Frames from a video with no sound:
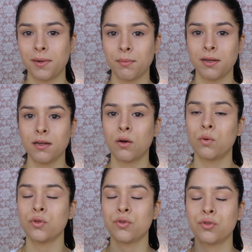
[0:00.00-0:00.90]
but I'm going to
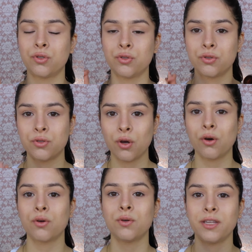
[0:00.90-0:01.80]
go
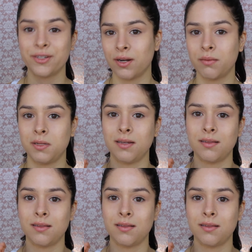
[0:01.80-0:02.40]
so incredibly